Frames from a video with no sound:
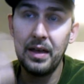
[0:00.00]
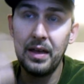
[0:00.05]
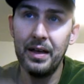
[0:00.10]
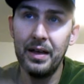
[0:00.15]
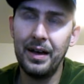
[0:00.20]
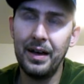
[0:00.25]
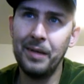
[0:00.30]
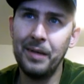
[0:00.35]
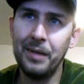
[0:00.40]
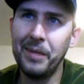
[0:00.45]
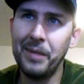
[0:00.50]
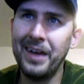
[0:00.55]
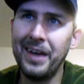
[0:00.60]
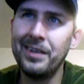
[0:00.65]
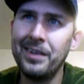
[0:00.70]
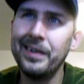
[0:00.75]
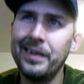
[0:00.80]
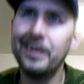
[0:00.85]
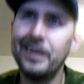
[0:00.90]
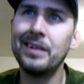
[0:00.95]
I
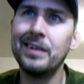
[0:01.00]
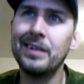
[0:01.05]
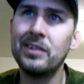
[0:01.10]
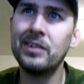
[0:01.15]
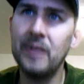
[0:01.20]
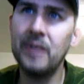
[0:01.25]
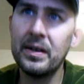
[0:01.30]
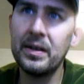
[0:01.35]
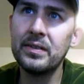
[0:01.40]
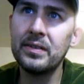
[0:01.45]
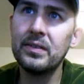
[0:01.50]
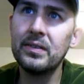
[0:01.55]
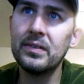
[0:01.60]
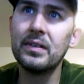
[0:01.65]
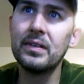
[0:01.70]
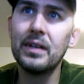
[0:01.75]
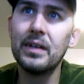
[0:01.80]
could in just